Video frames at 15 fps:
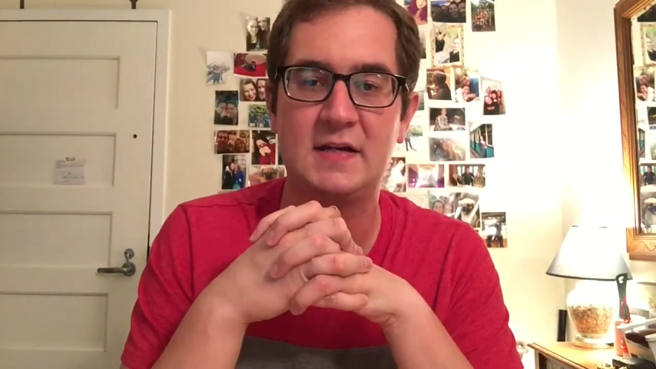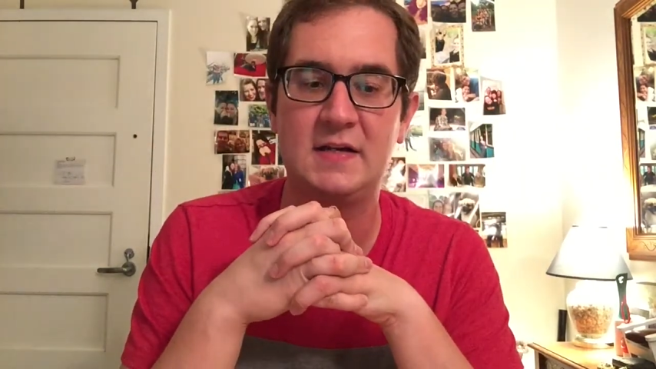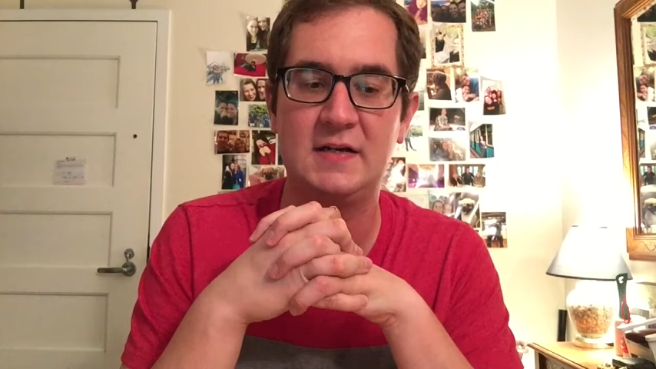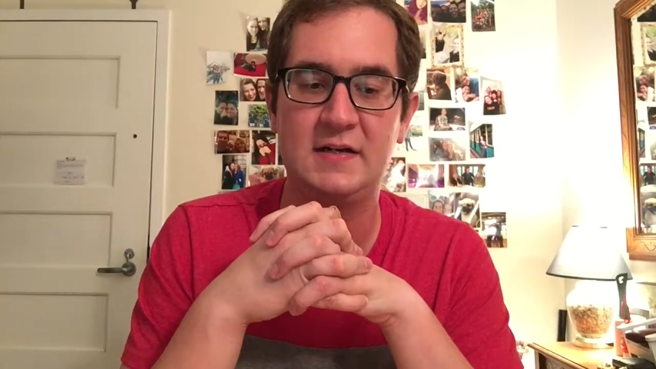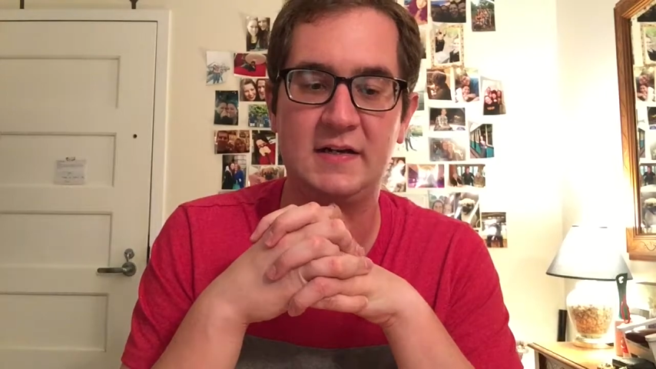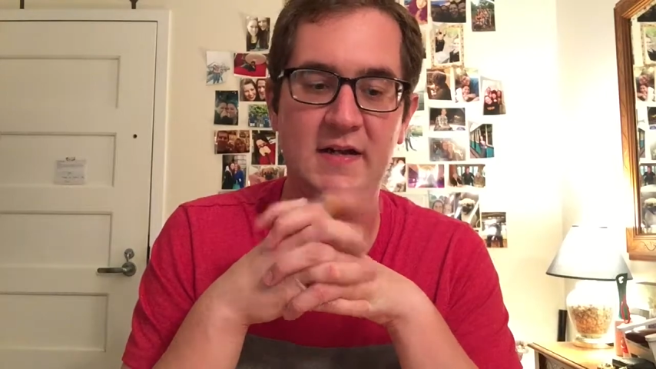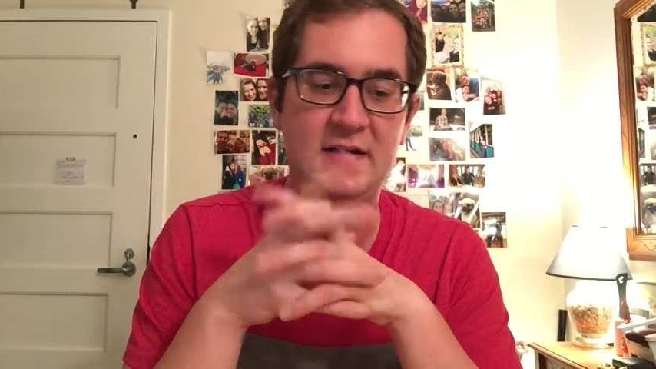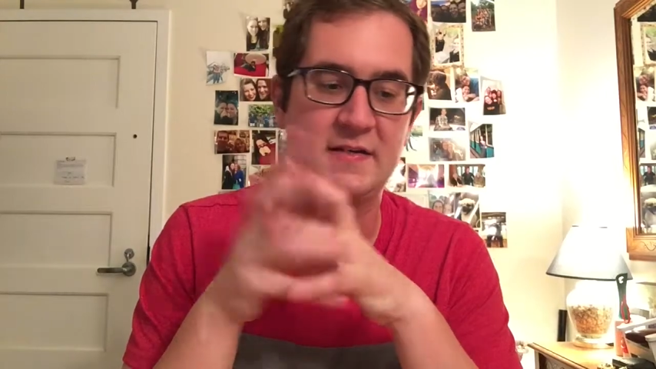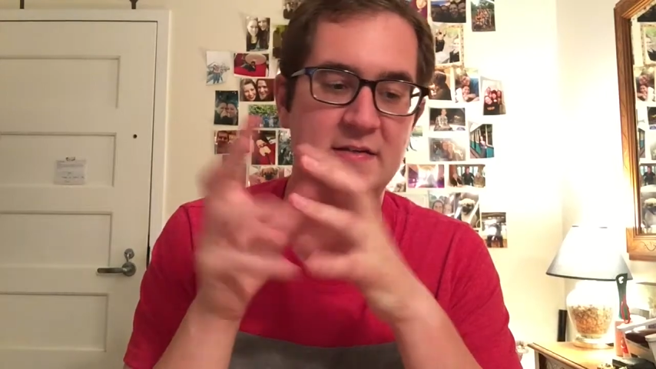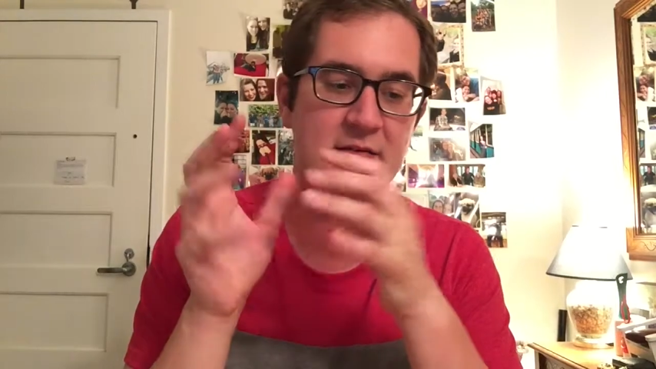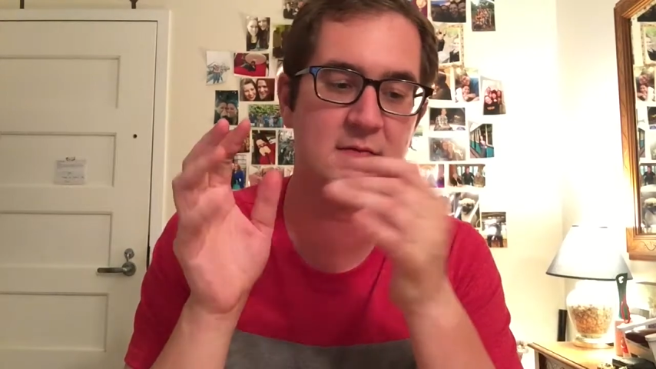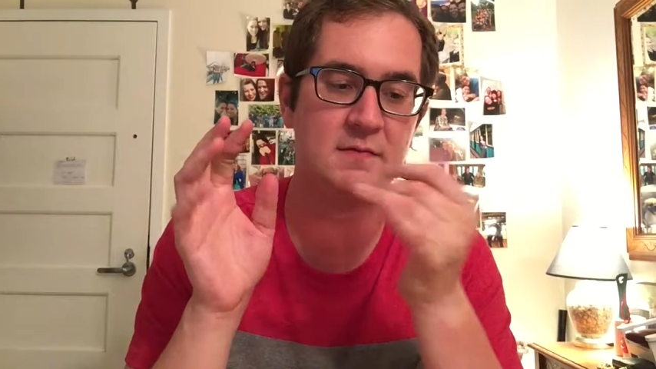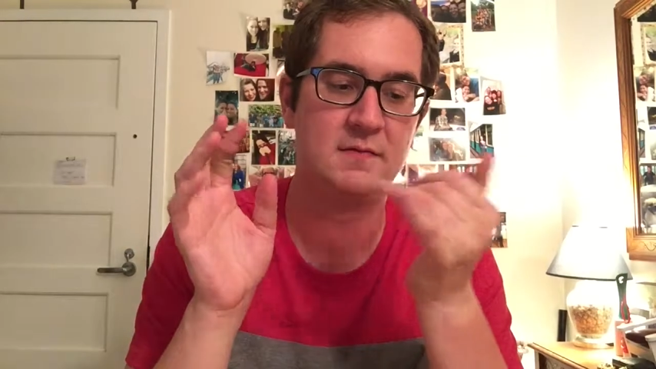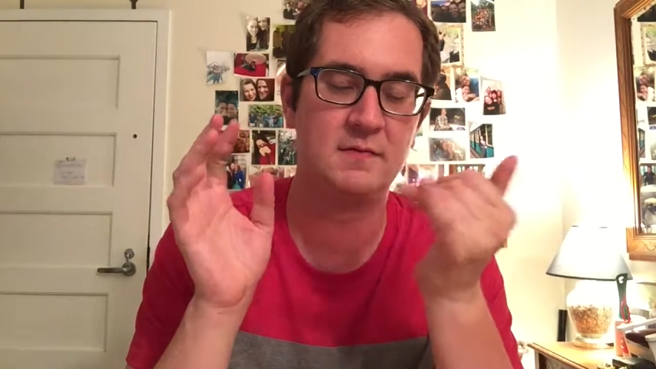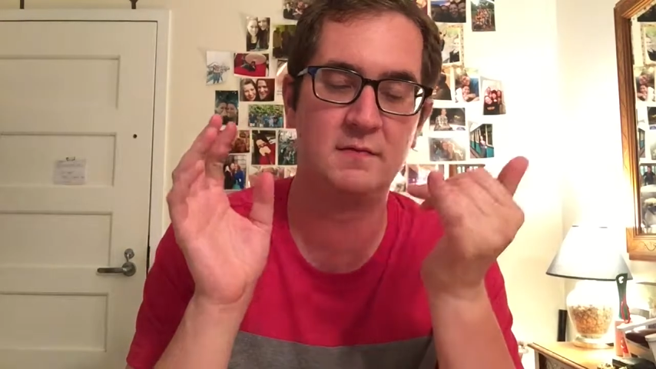Uh, again,
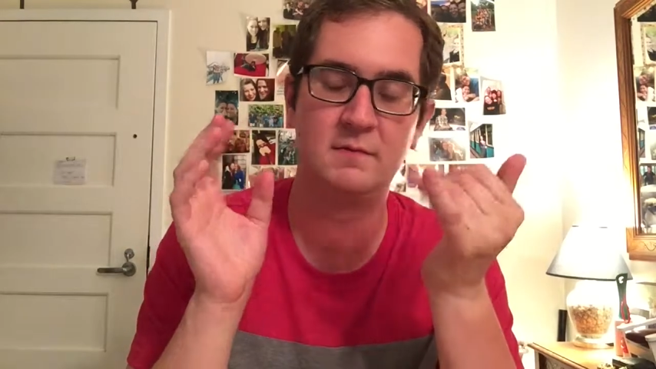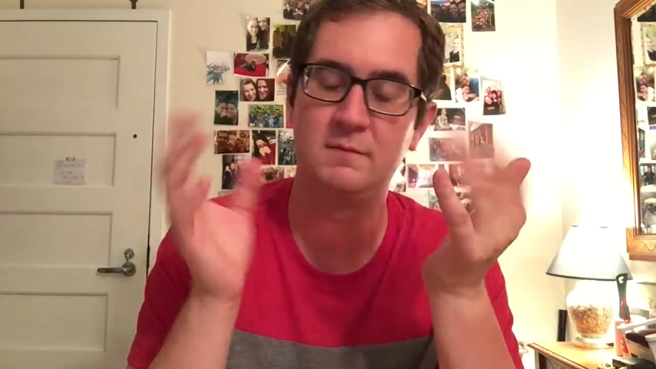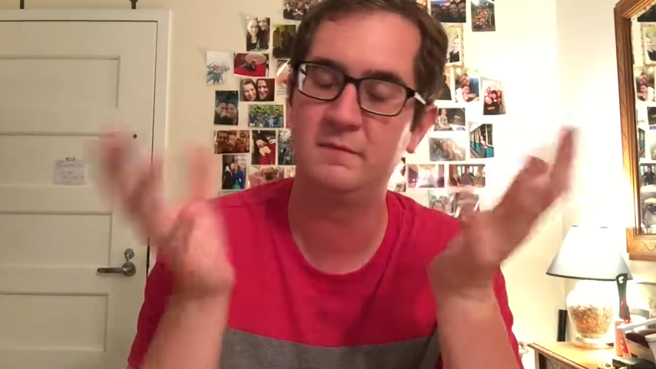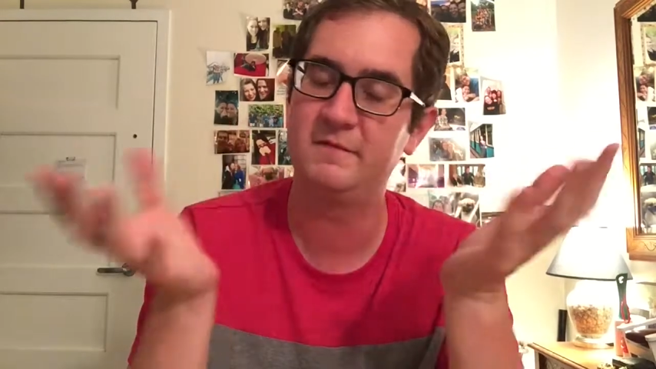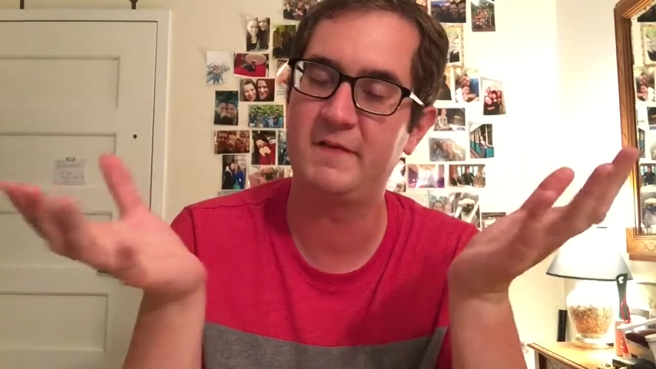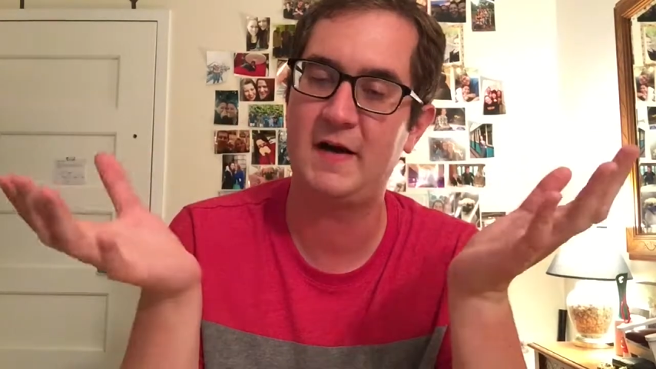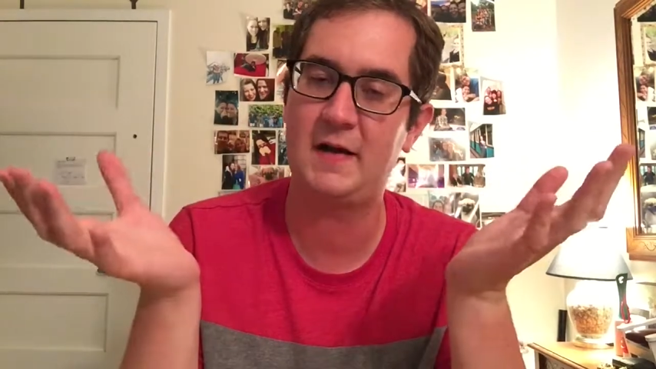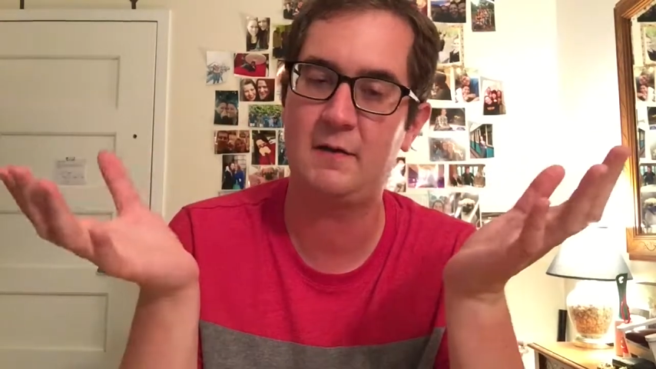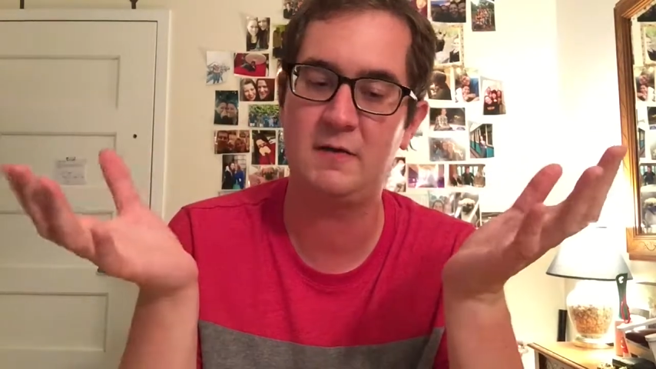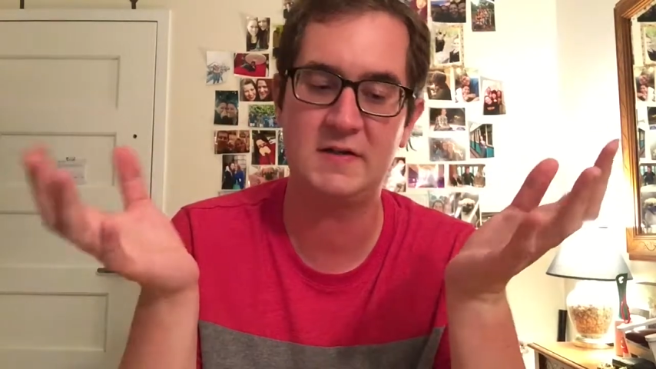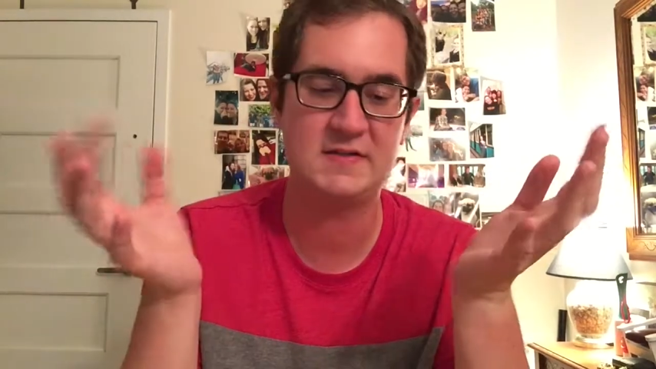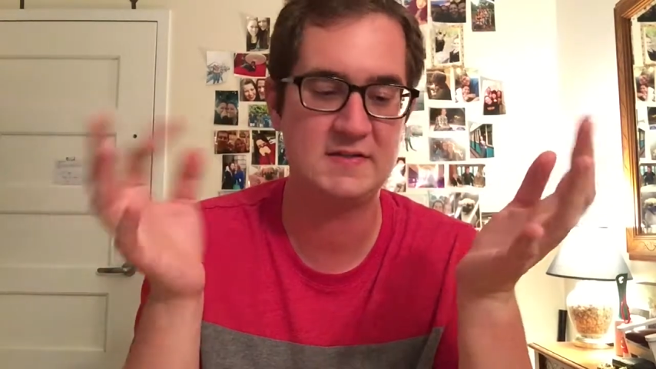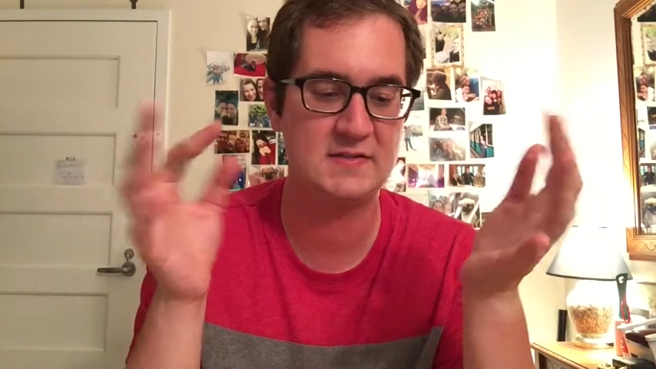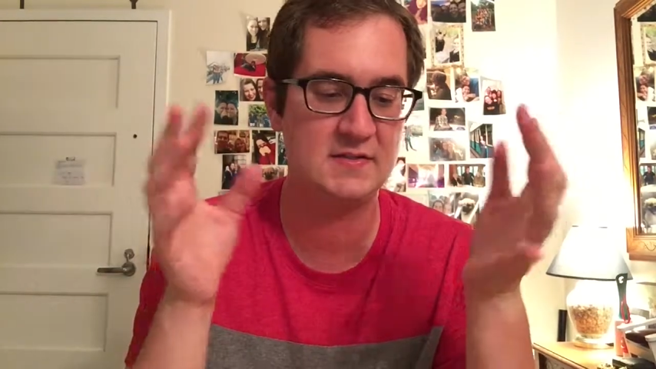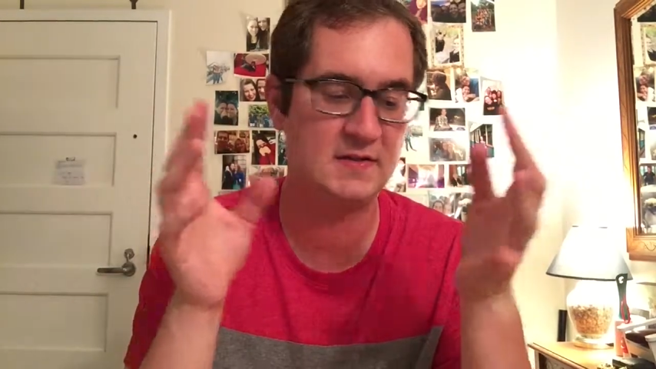follow
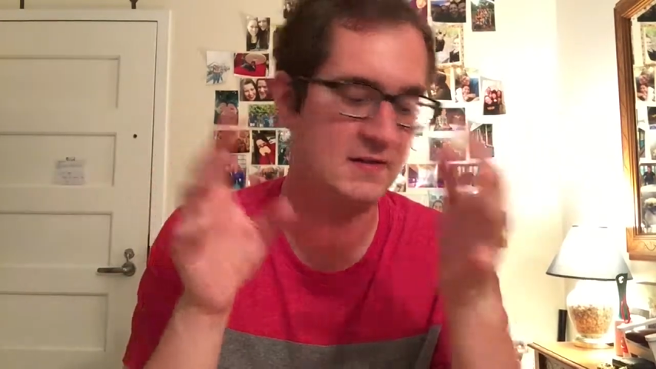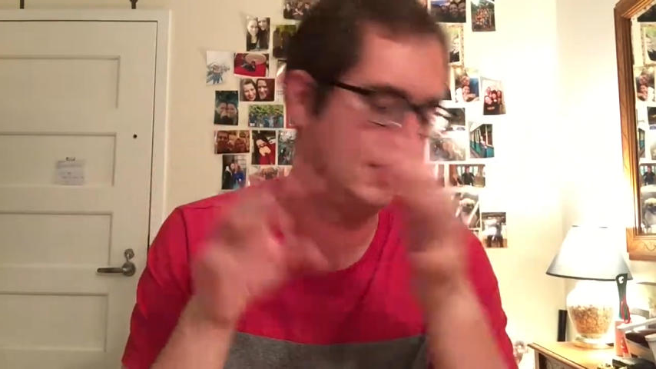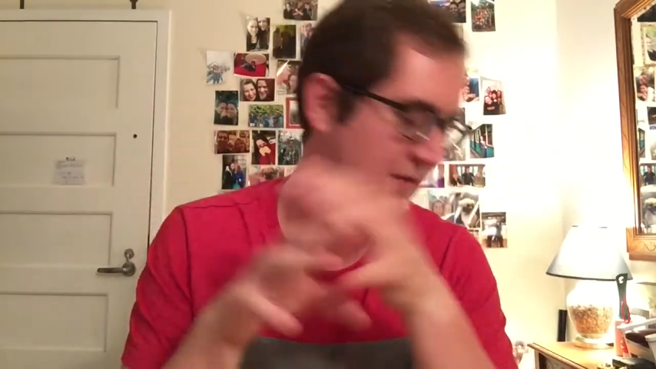us.